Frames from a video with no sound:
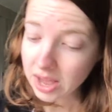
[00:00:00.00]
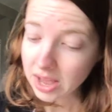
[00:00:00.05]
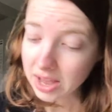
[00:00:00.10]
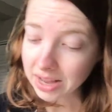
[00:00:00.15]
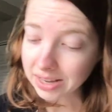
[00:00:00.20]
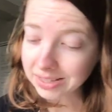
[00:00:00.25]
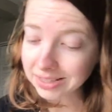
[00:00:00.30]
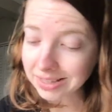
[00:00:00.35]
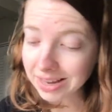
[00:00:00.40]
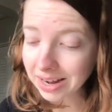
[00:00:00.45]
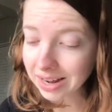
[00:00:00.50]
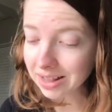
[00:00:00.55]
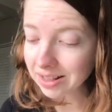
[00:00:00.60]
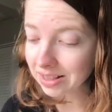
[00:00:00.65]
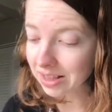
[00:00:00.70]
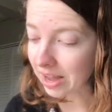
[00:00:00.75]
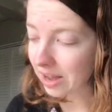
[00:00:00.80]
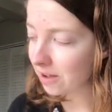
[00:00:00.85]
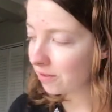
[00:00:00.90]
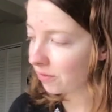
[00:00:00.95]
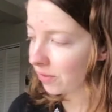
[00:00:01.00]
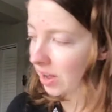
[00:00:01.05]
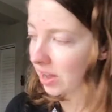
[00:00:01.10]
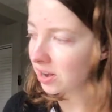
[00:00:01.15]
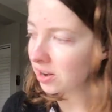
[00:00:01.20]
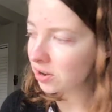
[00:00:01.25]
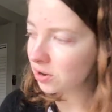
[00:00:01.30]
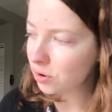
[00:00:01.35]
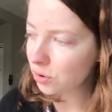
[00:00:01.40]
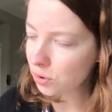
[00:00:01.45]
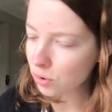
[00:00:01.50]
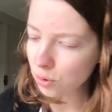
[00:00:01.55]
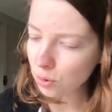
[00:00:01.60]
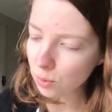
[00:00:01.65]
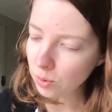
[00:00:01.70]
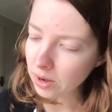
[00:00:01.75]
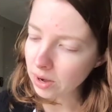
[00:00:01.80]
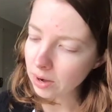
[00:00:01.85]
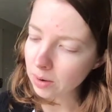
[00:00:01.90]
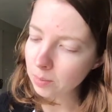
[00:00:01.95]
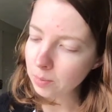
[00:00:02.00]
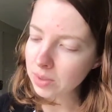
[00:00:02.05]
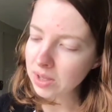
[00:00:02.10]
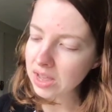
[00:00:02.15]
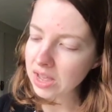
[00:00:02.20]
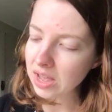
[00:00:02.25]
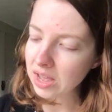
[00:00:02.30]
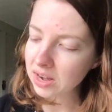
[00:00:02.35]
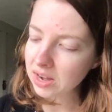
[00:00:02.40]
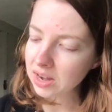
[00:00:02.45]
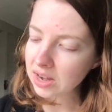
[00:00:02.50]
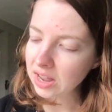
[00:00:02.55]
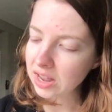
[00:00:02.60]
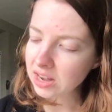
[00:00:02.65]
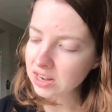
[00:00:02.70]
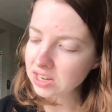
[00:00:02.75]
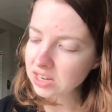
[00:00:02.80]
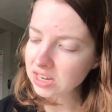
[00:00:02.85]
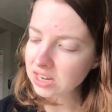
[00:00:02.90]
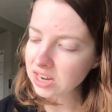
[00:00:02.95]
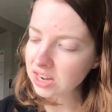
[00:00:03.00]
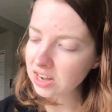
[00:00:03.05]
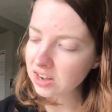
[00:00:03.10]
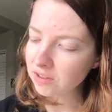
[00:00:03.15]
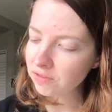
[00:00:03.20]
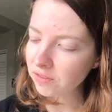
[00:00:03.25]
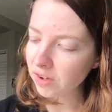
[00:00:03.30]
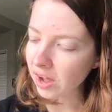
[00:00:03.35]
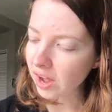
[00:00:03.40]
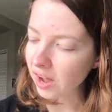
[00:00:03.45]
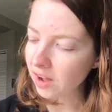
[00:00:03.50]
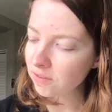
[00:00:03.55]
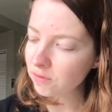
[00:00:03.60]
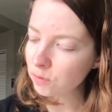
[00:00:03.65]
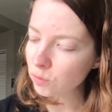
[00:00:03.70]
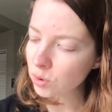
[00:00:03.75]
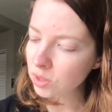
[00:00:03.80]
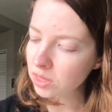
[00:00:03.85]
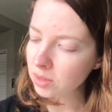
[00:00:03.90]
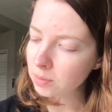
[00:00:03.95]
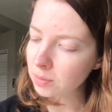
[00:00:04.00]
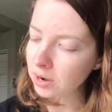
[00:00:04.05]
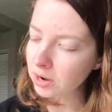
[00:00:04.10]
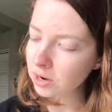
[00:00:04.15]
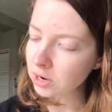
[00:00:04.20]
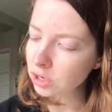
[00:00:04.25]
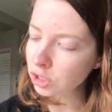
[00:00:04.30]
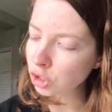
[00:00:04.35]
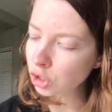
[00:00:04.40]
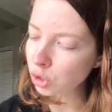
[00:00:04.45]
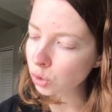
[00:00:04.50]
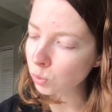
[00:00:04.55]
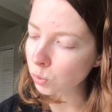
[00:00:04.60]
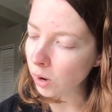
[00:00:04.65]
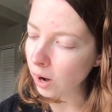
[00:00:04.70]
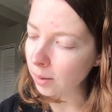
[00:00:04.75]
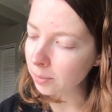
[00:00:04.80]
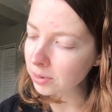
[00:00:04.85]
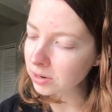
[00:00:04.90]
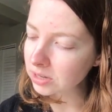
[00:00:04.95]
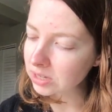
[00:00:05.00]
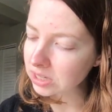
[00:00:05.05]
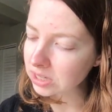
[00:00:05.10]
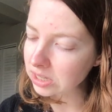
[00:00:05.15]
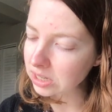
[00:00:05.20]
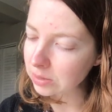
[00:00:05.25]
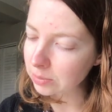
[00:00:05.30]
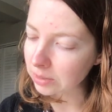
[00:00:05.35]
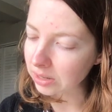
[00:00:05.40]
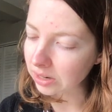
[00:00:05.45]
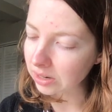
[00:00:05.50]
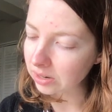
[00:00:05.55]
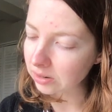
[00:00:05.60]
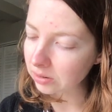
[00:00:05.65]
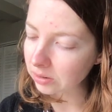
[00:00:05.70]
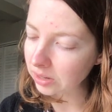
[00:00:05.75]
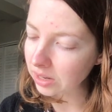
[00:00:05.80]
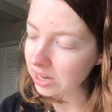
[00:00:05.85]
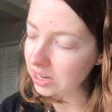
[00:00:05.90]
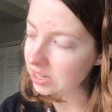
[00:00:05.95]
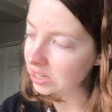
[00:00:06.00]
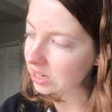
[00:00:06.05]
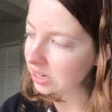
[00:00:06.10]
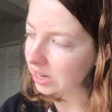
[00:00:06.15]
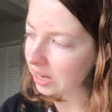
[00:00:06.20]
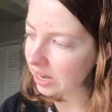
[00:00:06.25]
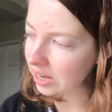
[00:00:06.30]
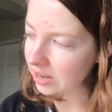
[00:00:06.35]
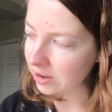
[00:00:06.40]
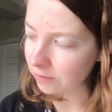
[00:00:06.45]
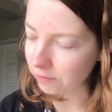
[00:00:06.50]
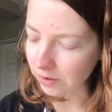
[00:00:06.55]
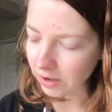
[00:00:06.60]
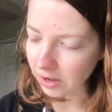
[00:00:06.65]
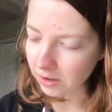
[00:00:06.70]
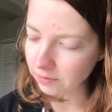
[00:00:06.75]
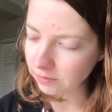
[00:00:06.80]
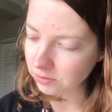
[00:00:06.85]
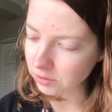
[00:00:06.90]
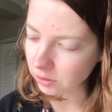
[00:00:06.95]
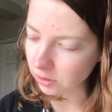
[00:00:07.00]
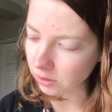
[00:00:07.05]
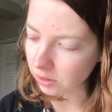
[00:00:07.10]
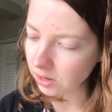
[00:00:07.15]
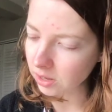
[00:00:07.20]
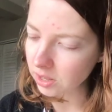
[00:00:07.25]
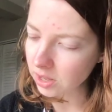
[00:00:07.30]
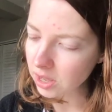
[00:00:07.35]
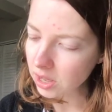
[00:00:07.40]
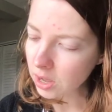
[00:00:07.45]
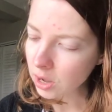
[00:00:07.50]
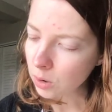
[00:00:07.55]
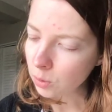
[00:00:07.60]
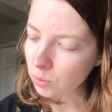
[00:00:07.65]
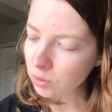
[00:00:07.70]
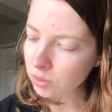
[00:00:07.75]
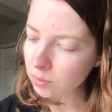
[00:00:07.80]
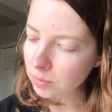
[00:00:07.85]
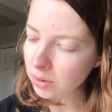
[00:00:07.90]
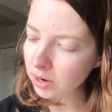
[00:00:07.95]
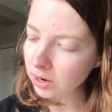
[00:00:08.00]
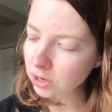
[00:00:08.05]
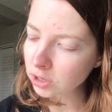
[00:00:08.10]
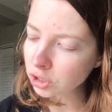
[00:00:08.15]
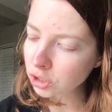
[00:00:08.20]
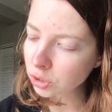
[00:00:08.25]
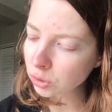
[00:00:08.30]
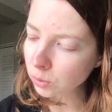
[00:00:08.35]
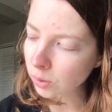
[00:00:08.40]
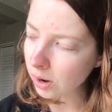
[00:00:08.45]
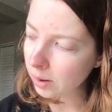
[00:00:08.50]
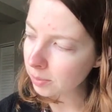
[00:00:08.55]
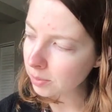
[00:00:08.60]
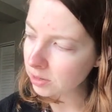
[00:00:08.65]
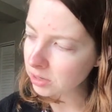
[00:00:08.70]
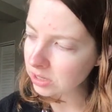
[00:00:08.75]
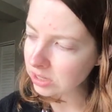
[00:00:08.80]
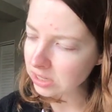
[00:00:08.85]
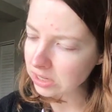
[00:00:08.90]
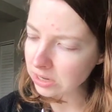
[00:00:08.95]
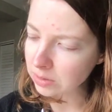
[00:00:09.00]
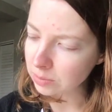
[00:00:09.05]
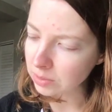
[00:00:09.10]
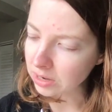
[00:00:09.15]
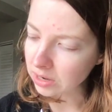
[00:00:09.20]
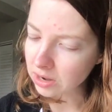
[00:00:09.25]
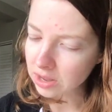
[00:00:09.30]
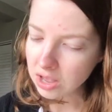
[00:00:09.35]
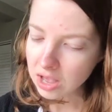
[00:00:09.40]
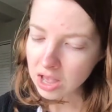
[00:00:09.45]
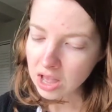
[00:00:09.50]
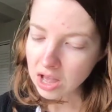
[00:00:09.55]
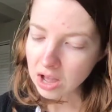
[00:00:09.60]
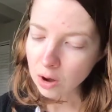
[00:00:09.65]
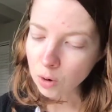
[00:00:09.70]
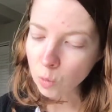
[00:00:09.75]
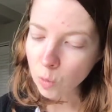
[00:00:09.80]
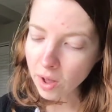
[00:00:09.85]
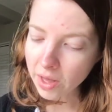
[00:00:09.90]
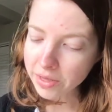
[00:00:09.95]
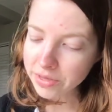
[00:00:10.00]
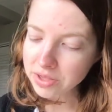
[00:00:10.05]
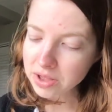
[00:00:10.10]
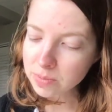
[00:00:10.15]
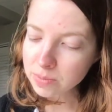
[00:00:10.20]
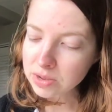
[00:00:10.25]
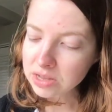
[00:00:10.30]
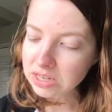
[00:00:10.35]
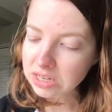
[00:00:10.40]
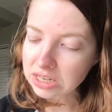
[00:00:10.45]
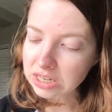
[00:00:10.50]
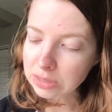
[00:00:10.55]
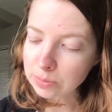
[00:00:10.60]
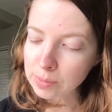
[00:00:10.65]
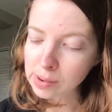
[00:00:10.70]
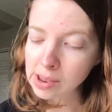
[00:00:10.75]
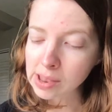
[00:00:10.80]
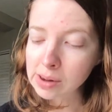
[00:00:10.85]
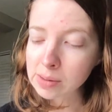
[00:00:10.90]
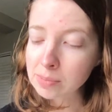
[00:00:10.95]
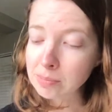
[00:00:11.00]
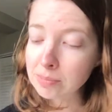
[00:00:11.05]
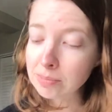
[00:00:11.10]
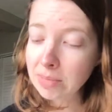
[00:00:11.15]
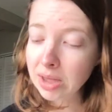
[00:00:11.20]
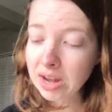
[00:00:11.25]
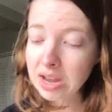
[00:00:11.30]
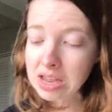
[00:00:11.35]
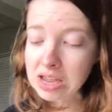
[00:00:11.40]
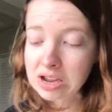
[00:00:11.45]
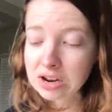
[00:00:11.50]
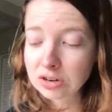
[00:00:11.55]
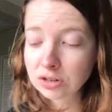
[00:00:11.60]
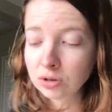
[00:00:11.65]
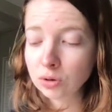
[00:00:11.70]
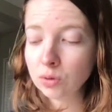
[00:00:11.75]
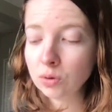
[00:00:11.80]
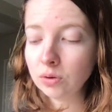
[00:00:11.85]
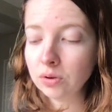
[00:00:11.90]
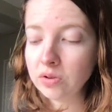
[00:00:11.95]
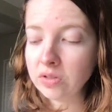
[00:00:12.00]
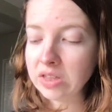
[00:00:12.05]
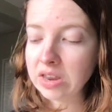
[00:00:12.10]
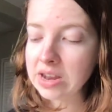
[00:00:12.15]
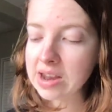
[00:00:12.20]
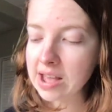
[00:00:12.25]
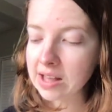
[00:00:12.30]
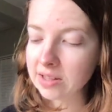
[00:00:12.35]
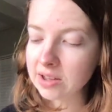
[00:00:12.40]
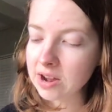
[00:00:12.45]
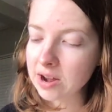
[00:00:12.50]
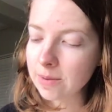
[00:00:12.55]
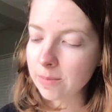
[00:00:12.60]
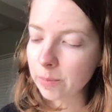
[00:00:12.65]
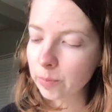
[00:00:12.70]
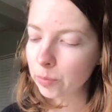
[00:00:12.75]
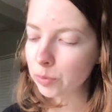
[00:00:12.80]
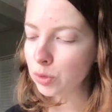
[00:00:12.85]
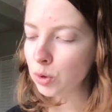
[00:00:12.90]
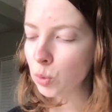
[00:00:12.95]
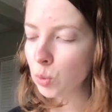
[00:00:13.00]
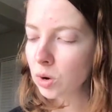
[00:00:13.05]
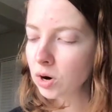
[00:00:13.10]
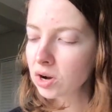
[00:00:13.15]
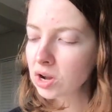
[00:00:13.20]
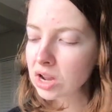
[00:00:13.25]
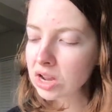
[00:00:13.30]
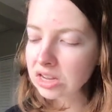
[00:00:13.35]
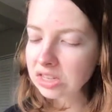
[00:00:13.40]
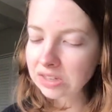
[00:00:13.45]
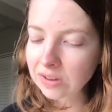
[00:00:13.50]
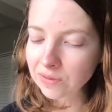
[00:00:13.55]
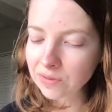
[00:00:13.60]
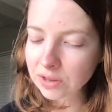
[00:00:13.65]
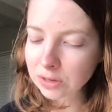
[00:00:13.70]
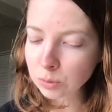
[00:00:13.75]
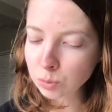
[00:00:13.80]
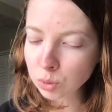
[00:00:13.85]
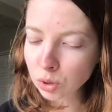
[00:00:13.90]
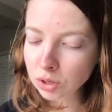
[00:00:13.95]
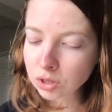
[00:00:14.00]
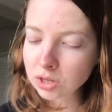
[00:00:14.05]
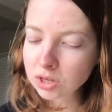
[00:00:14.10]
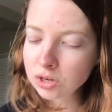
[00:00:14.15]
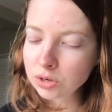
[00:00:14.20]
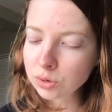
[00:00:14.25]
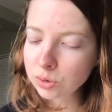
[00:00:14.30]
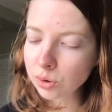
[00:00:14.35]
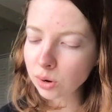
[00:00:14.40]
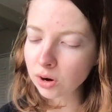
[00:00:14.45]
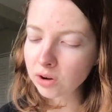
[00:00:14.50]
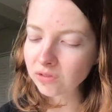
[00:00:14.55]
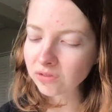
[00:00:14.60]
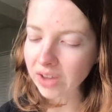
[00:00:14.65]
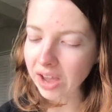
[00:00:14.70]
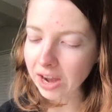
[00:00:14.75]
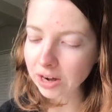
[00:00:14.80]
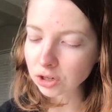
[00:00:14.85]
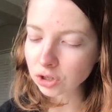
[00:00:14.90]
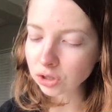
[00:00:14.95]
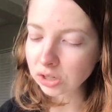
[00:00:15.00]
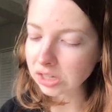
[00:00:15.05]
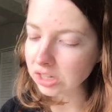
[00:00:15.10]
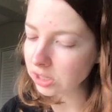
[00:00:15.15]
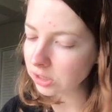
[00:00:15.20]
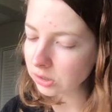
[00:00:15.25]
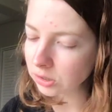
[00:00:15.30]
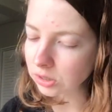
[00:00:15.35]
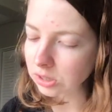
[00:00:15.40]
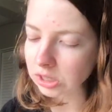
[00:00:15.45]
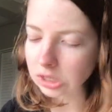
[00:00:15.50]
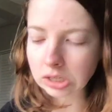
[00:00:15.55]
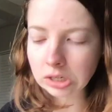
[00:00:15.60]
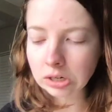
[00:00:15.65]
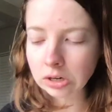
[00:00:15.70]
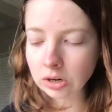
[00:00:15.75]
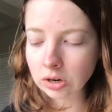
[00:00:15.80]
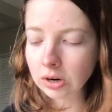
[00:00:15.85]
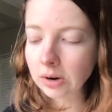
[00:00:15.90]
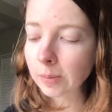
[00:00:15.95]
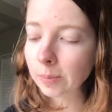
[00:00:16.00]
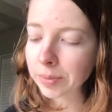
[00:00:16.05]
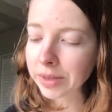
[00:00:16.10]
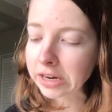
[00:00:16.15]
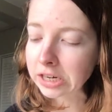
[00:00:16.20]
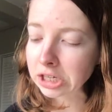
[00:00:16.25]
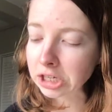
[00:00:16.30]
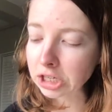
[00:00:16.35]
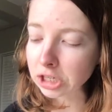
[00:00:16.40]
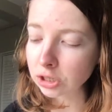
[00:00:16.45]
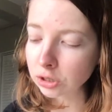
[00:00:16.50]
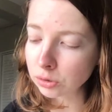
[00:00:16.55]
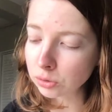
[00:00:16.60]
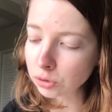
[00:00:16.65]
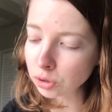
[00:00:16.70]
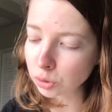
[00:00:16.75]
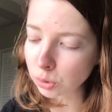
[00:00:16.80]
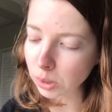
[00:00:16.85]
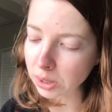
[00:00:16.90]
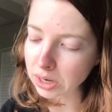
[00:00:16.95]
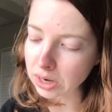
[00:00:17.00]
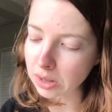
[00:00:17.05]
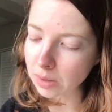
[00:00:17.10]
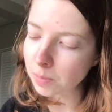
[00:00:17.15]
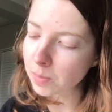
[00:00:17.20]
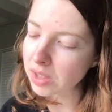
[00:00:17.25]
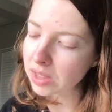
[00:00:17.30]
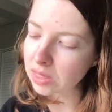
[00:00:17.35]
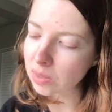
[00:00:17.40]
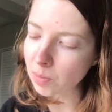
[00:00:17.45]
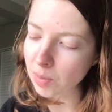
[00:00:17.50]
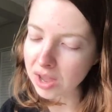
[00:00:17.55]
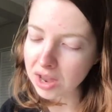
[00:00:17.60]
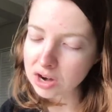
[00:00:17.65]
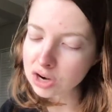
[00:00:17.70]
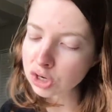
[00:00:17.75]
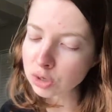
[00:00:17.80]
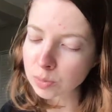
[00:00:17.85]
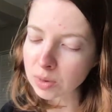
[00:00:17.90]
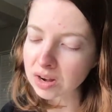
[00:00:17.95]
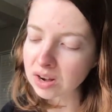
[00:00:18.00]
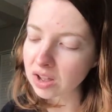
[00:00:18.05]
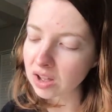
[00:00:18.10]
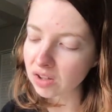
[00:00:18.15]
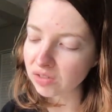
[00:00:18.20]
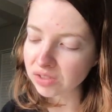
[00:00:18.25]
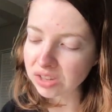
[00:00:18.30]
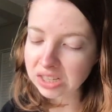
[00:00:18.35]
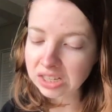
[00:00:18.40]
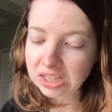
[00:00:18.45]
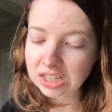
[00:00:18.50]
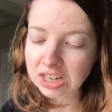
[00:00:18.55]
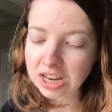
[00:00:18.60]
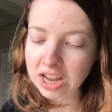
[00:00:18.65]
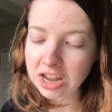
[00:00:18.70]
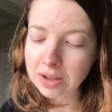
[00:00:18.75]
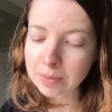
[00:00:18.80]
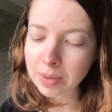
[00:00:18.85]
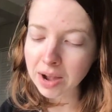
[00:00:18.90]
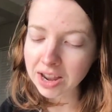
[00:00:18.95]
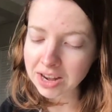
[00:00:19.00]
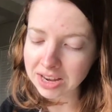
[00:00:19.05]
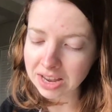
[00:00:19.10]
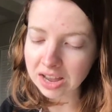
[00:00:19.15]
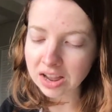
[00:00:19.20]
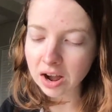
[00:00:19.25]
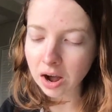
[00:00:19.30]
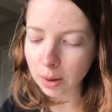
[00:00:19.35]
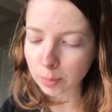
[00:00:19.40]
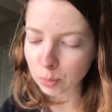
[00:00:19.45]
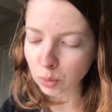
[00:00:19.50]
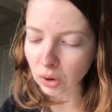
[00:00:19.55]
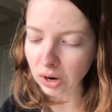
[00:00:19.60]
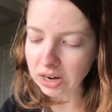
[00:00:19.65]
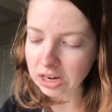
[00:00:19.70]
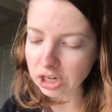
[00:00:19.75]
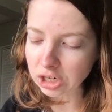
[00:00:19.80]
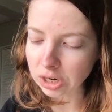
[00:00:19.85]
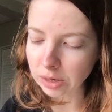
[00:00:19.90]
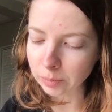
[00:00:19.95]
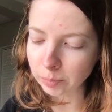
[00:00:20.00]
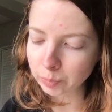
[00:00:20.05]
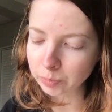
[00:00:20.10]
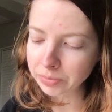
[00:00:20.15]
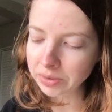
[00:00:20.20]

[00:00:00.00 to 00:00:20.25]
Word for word: A second life and a new career began in 1885 with a marriage to Robert Seaman, 1895, sorry, with a marriage to Robert Seaman, a wealthy businessman many years older than Nellie. The workings of his Brooklyn, New York factory interested her, and she soon joined him in the management of its day by day operation.